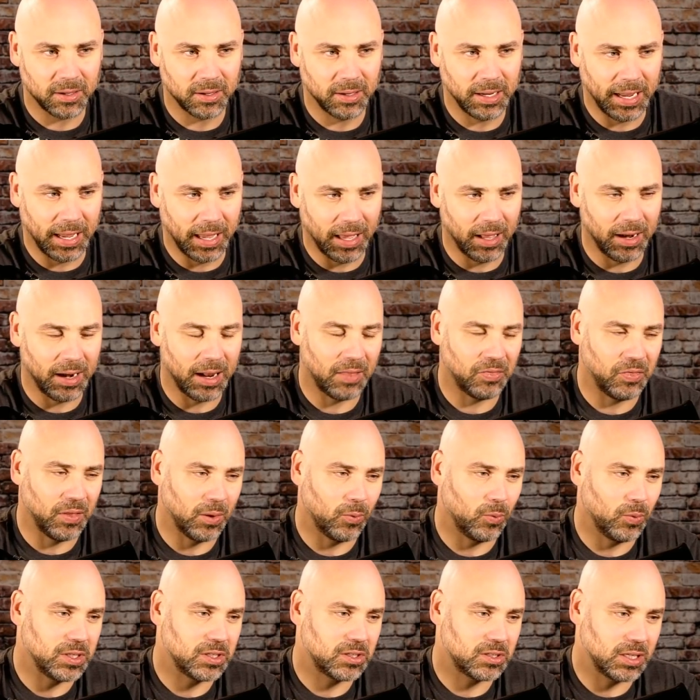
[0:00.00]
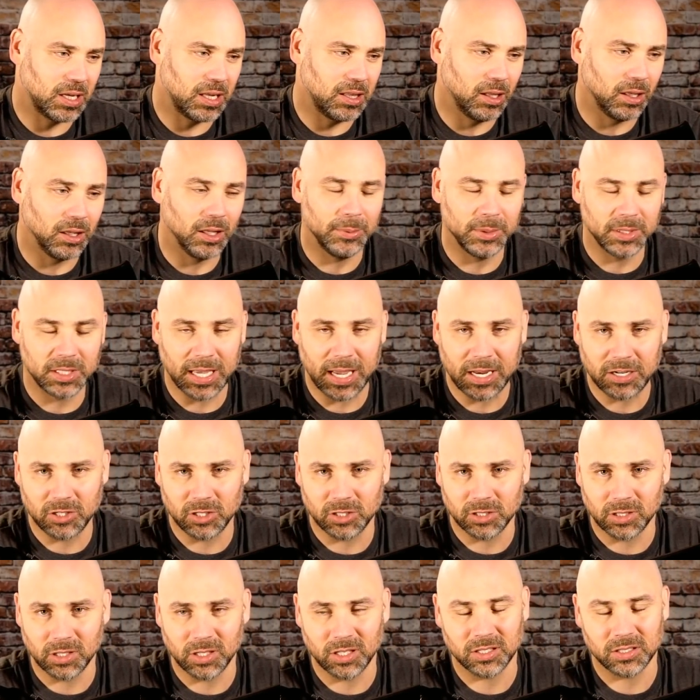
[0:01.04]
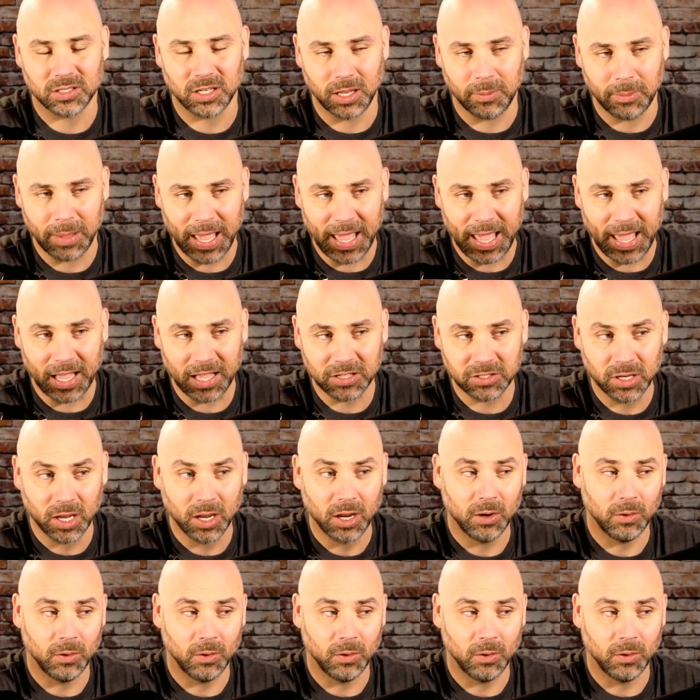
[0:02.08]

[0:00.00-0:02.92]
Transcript: And I think we see the limitations that this team has.